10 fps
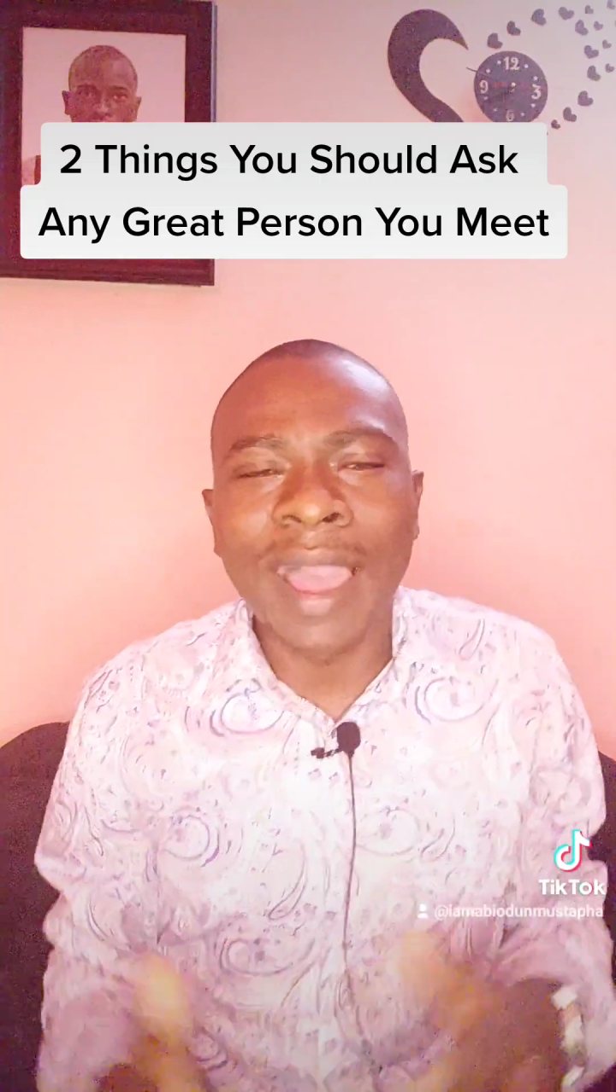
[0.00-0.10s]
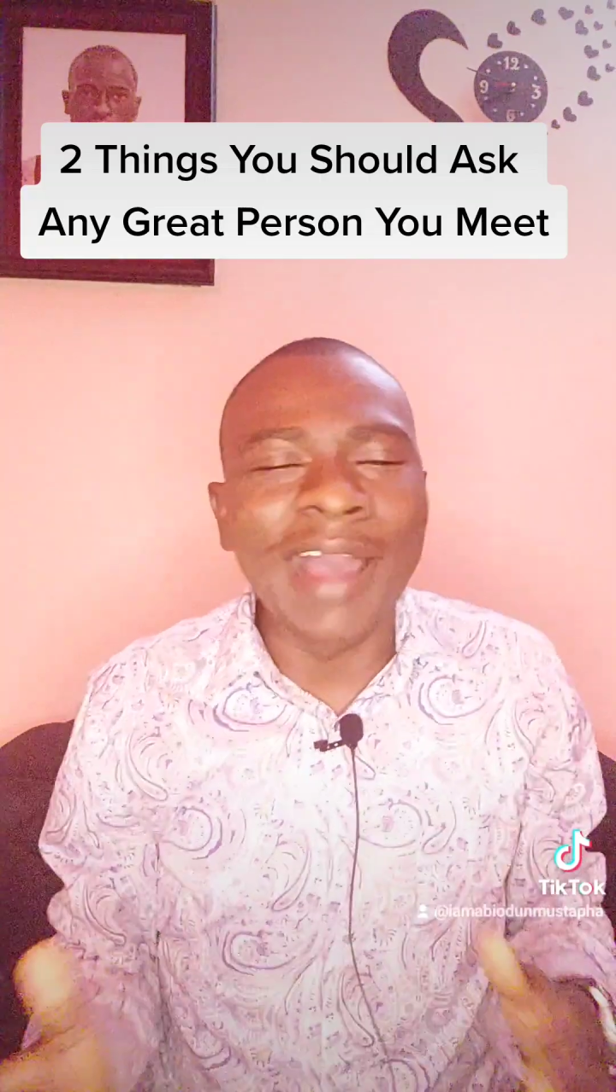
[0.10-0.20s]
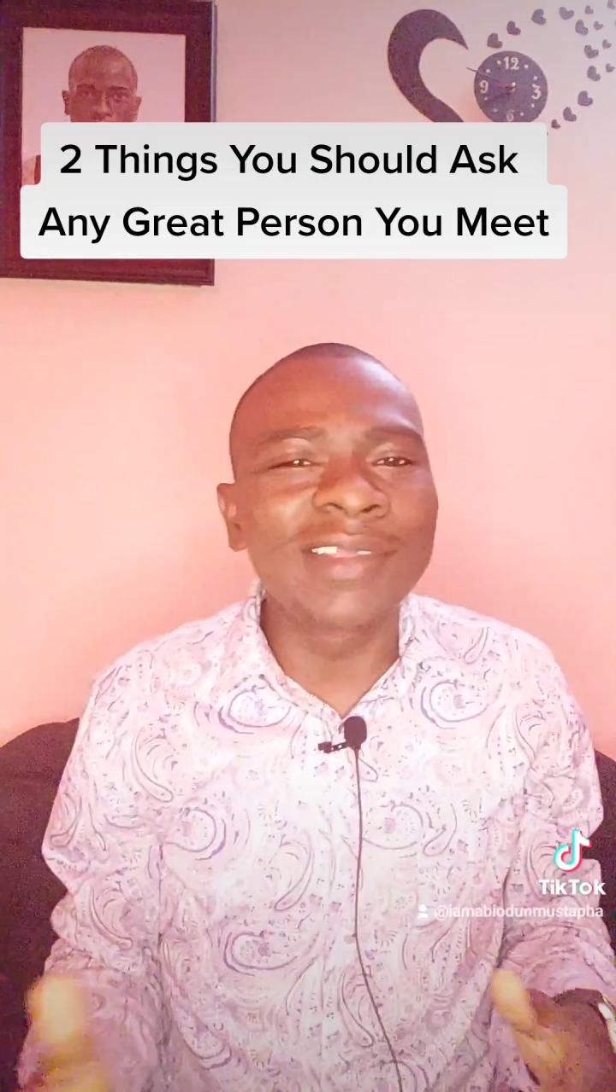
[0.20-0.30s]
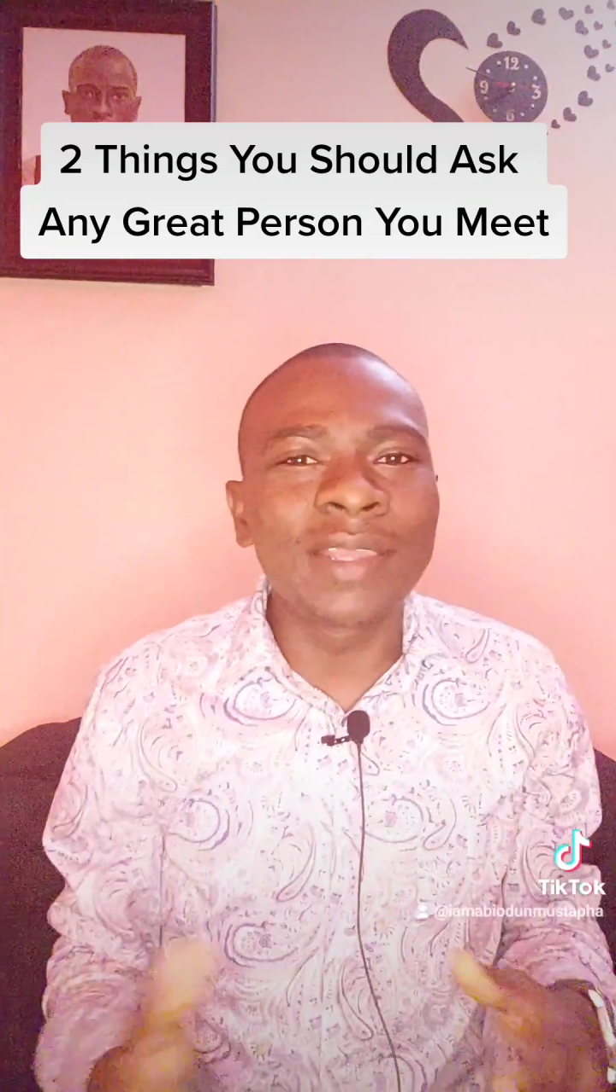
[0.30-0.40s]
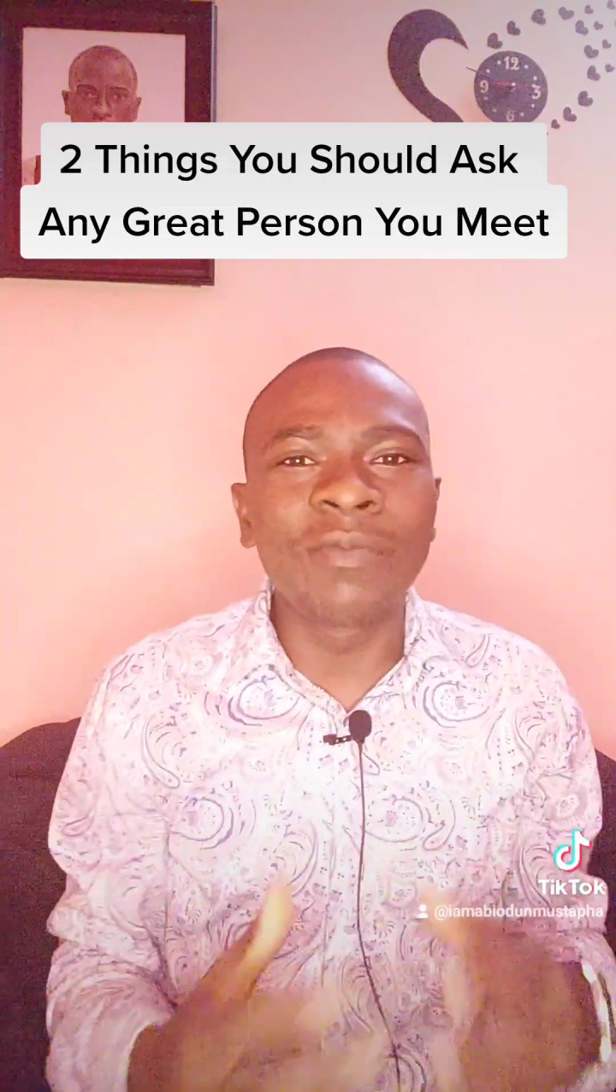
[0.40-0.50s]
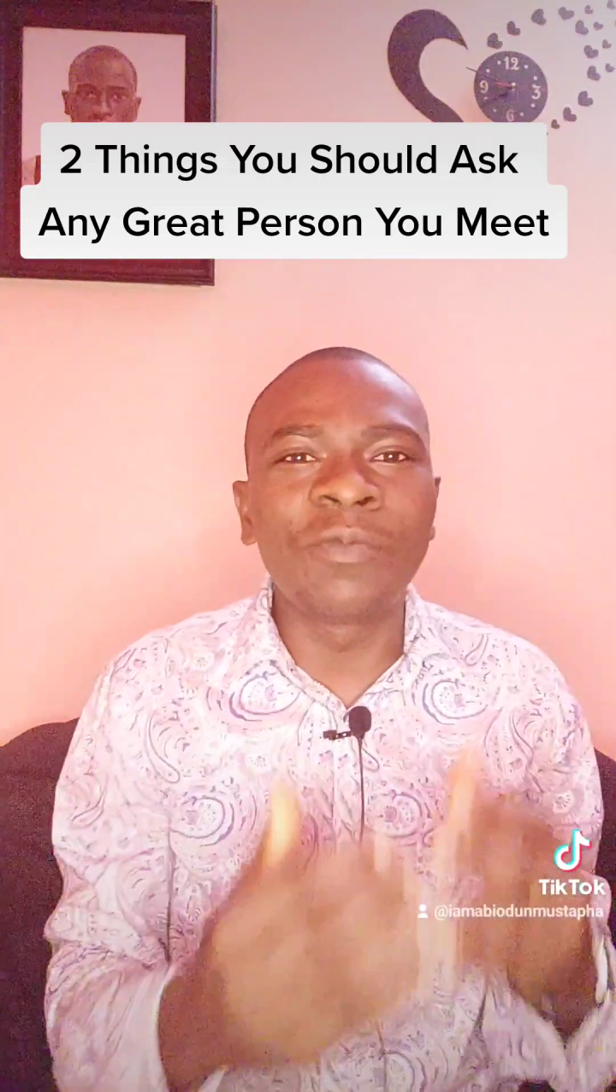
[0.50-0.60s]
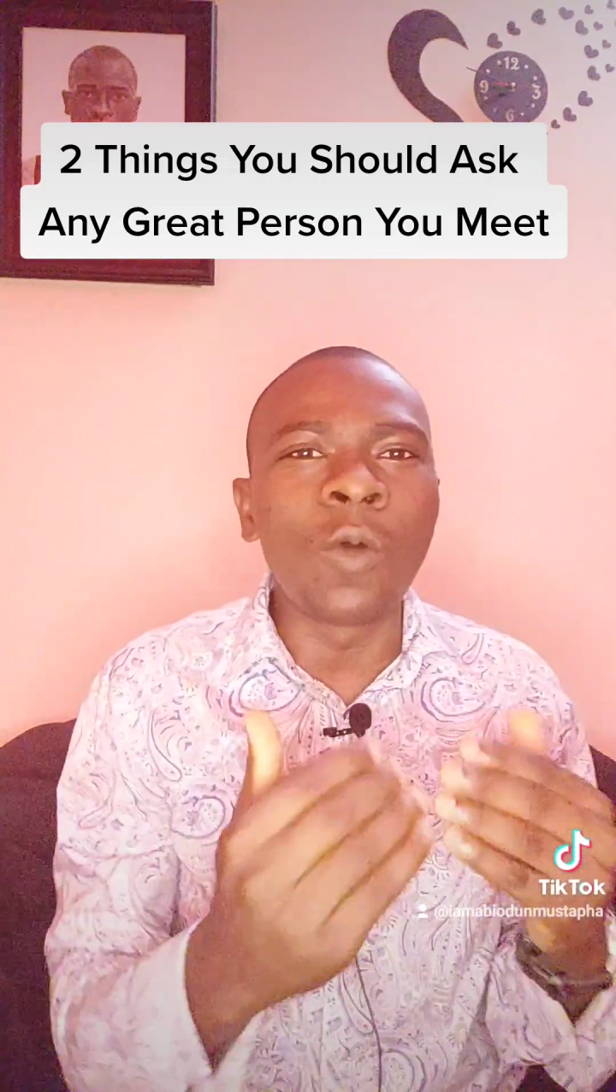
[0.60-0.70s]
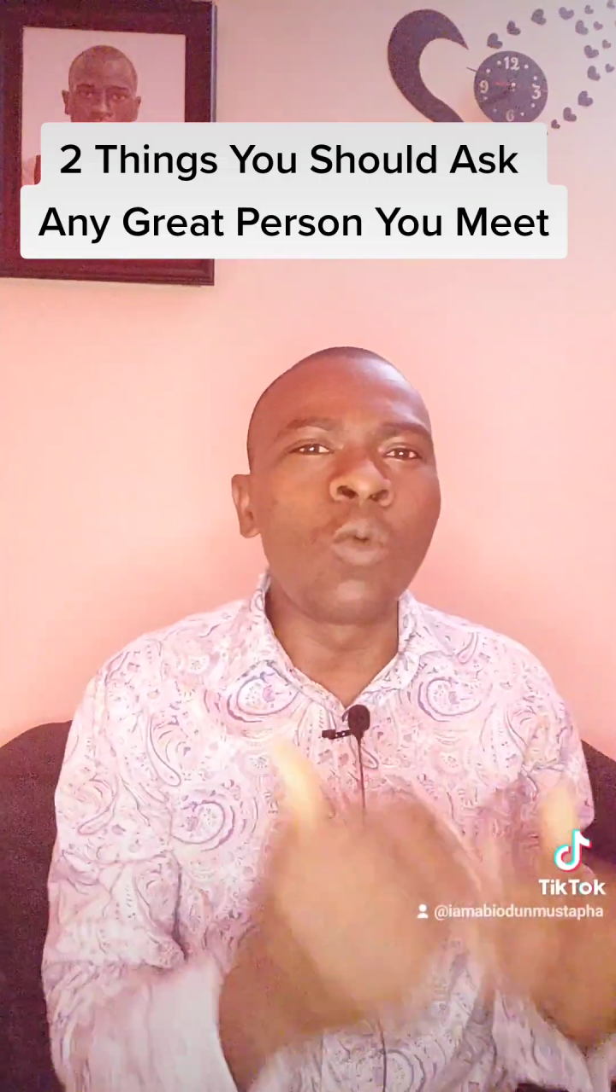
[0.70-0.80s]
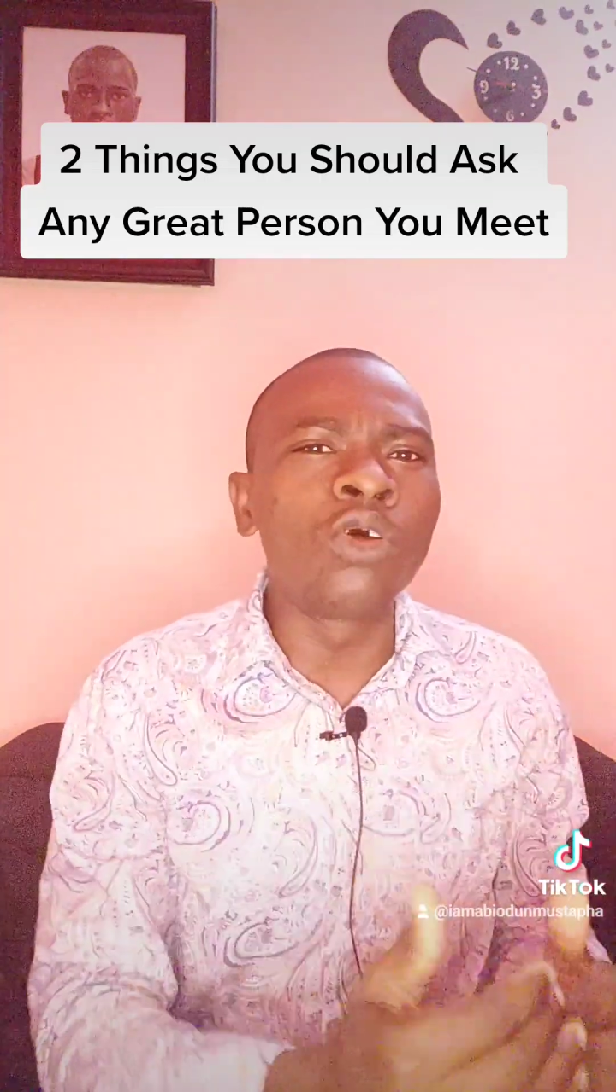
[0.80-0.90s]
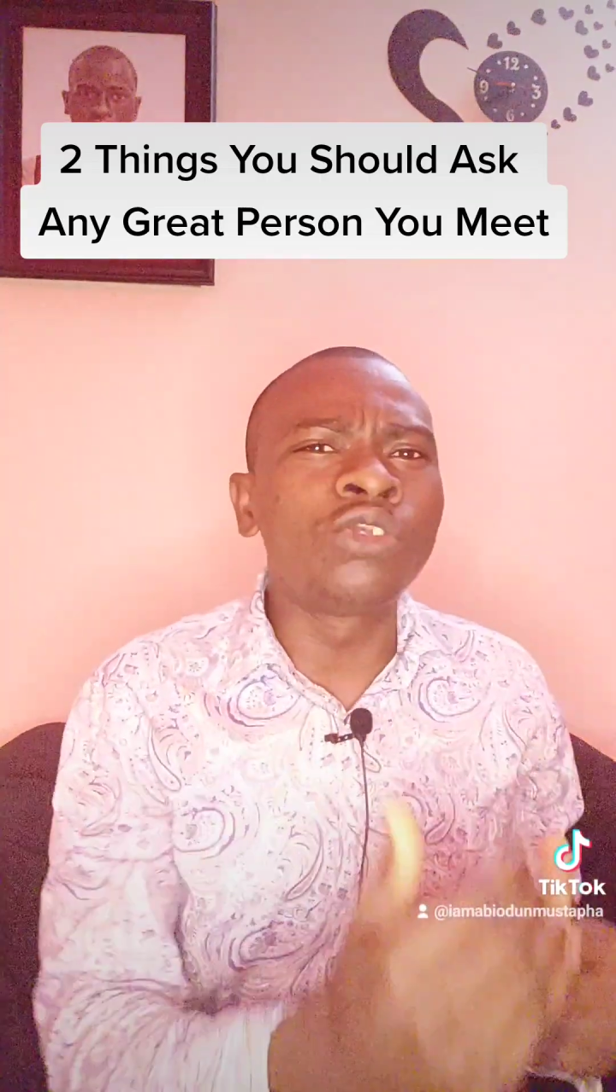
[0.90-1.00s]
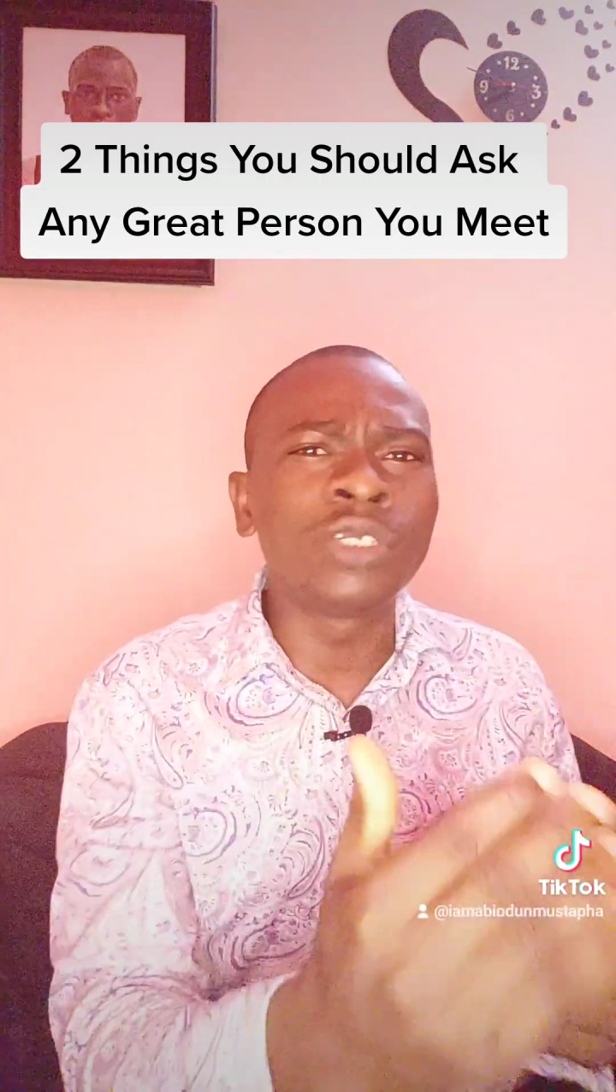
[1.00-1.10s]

Ask them for what